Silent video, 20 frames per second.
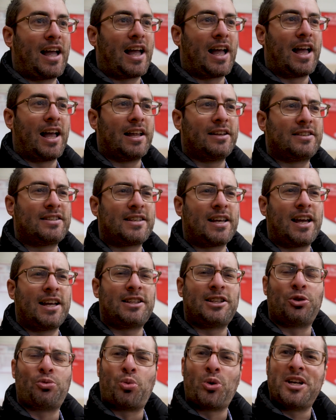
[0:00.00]
and say,
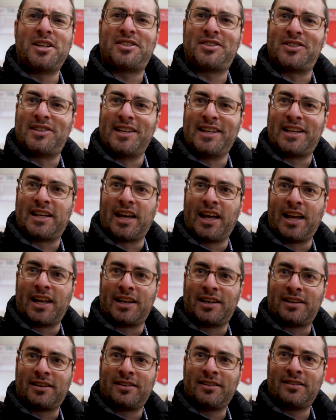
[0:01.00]
did we sneak
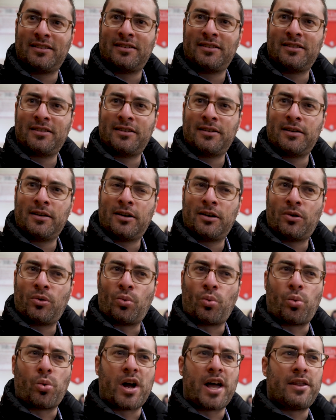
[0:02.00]
in
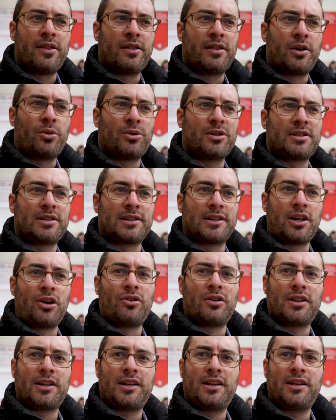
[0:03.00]
when there was
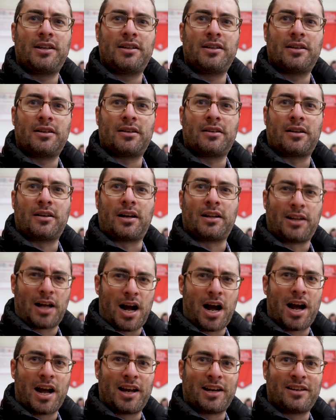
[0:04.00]
literally a
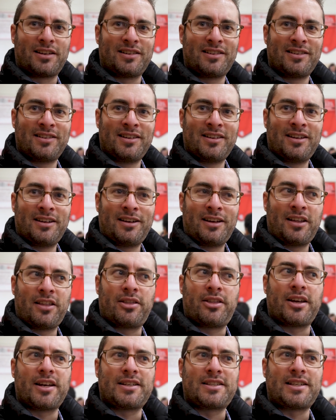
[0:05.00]
line?
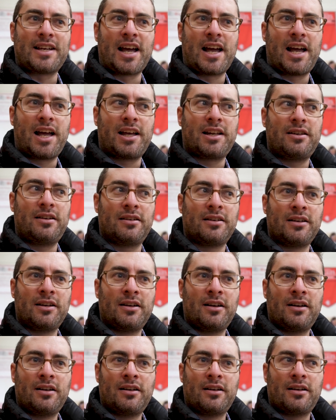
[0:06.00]
They said,
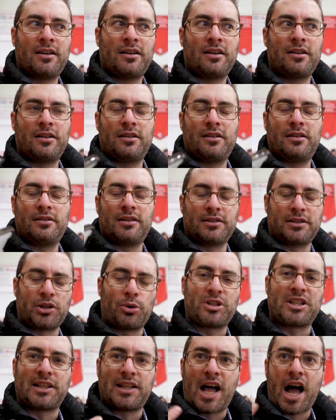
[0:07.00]

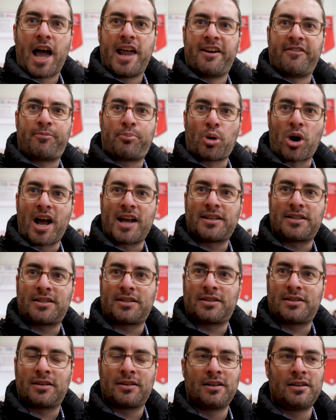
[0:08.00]
there was a line of
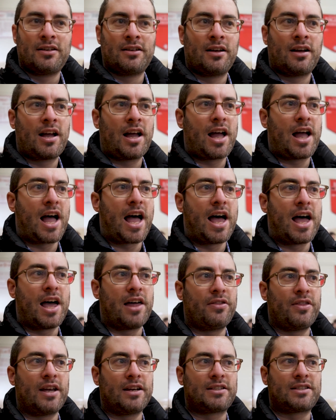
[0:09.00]
press,
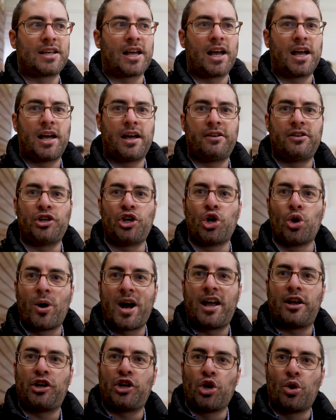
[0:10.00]
and they said,
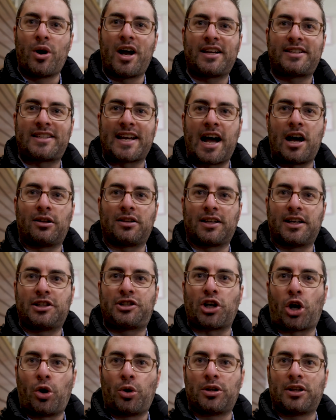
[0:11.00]
U.S.
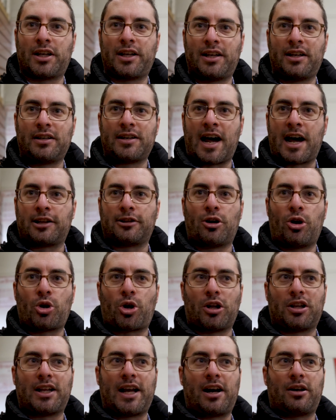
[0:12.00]
outlets only, not
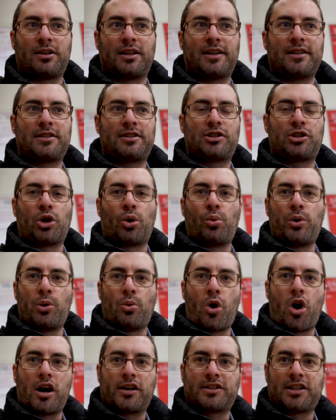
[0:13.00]
local outlets, so we
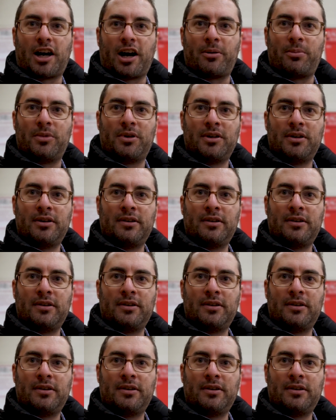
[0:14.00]
walked up.